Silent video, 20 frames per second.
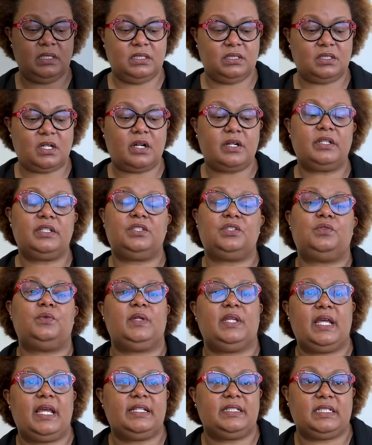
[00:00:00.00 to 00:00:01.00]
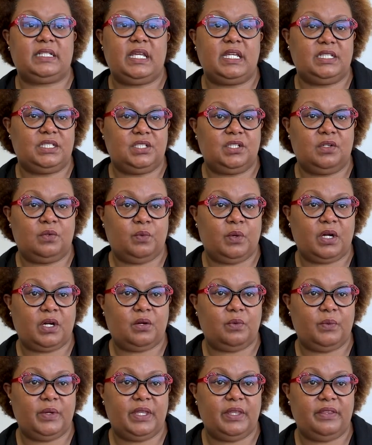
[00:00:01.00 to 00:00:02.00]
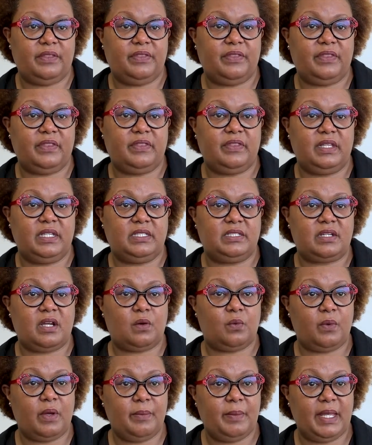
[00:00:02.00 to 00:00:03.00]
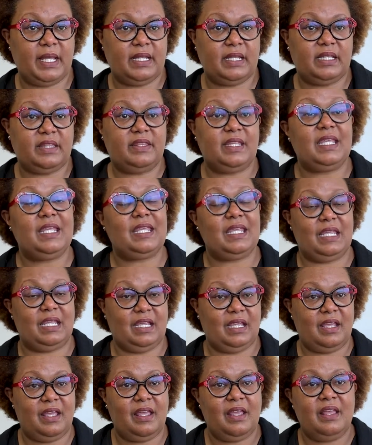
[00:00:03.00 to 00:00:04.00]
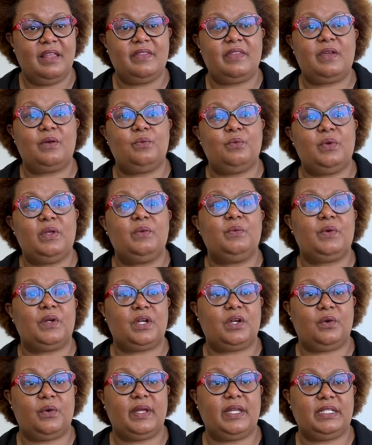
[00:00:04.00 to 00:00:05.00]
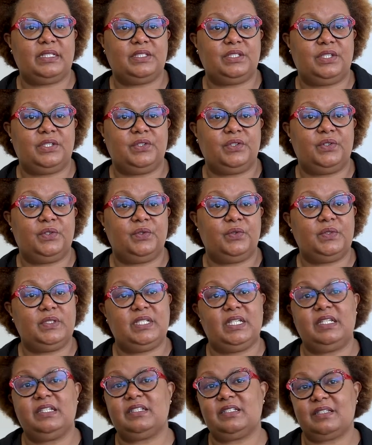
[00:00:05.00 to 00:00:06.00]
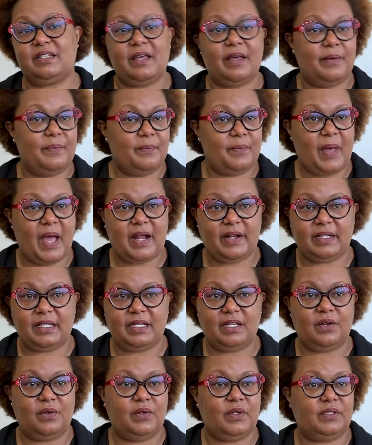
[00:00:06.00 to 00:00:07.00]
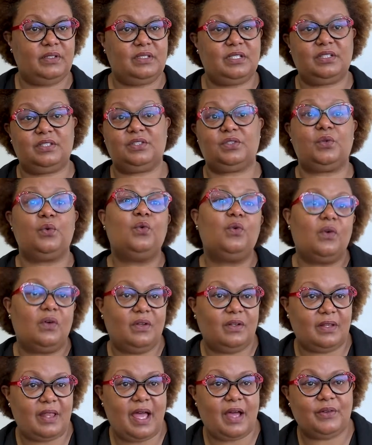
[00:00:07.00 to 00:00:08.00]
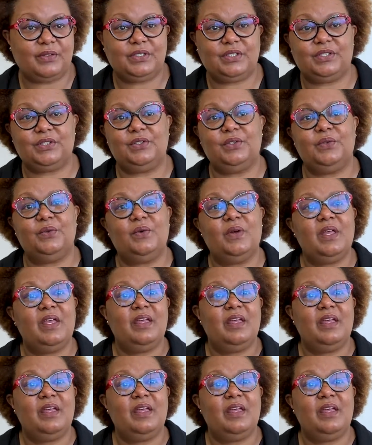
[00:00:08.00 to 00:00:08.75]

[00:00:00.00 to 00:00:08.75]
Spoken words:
started doing educational work with these young women, thinking that we were going to teach them how to go to school, how to